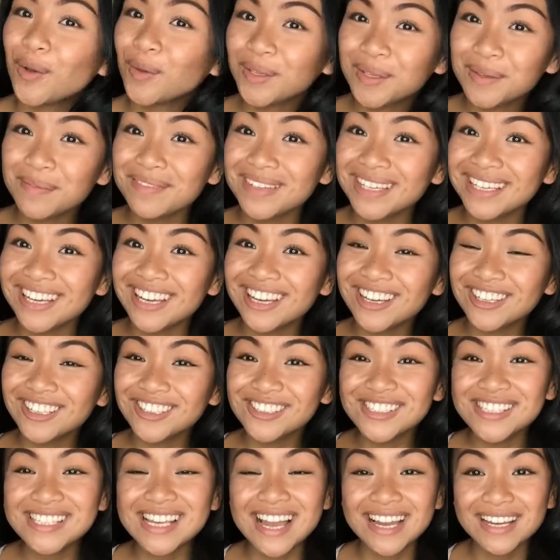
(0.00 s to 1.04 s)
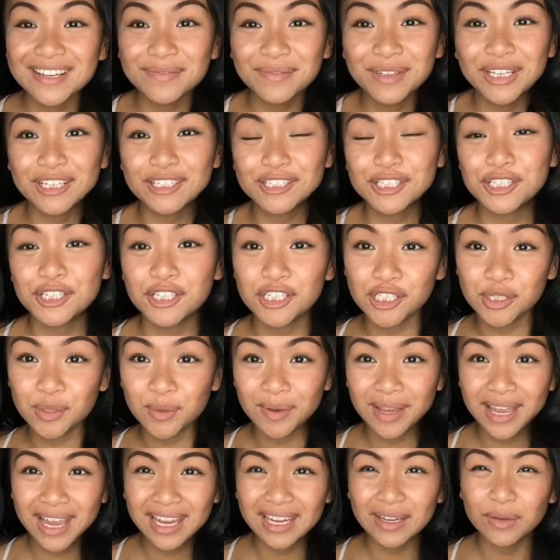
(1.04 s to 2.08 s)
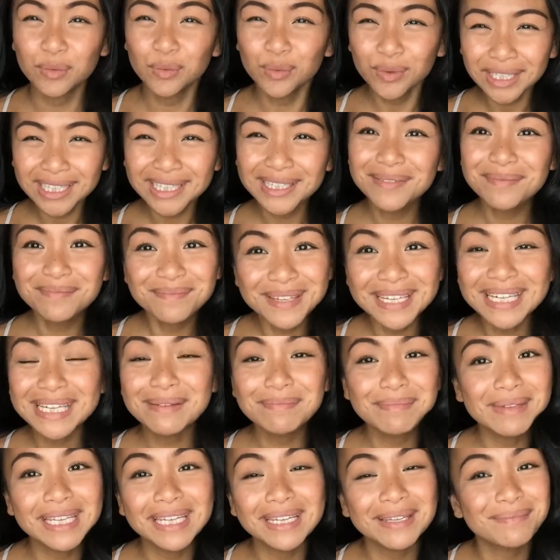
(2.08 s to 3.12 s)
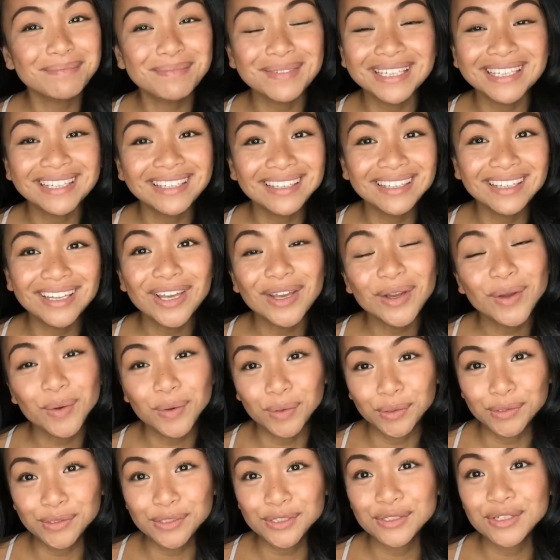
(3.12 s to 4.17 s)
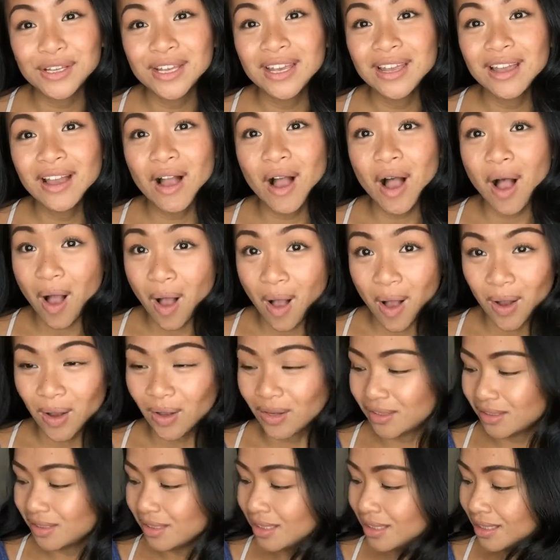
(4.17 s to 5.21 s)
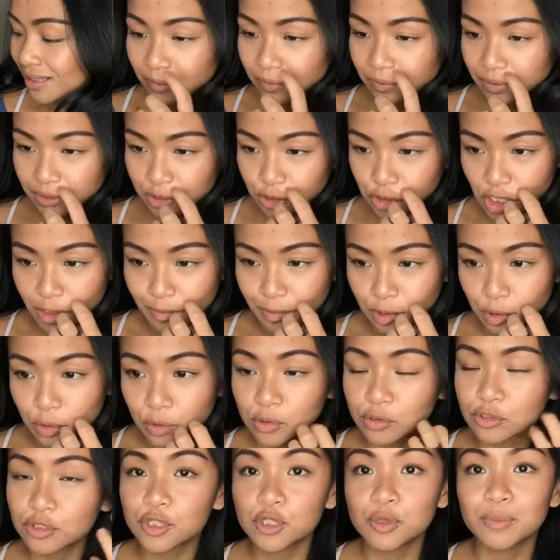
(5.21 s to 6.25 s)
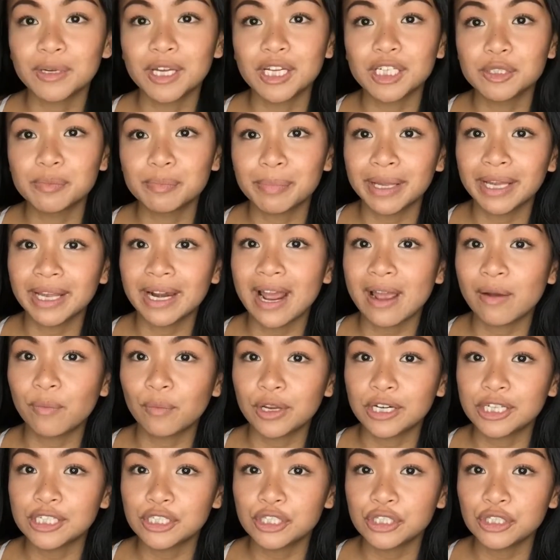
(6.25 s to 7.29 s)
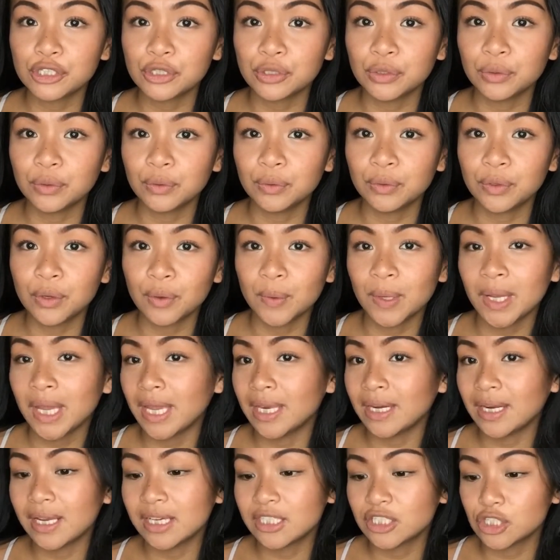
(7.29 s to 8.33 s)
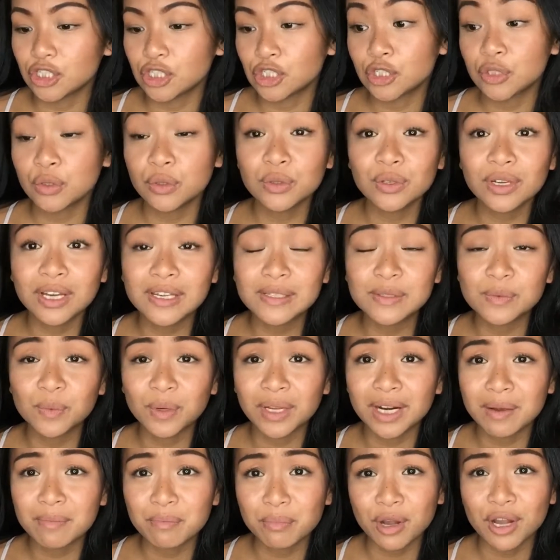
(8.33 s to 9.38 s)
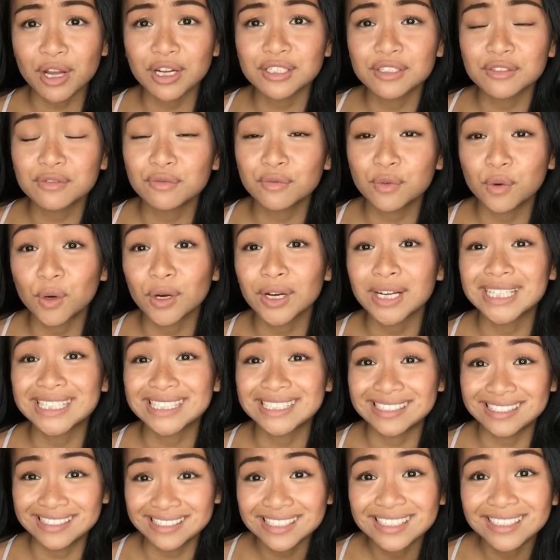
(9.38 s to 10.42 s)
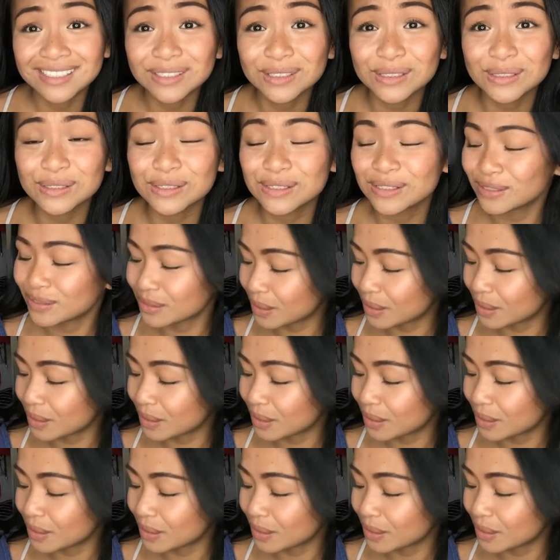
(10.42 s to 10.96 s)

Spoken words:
Hola amigos, I am here to do a really mini Kohl's haul. I don't really shop at Kohl's too much, but I wanted to go ahead and just show you guys what I bought for deals.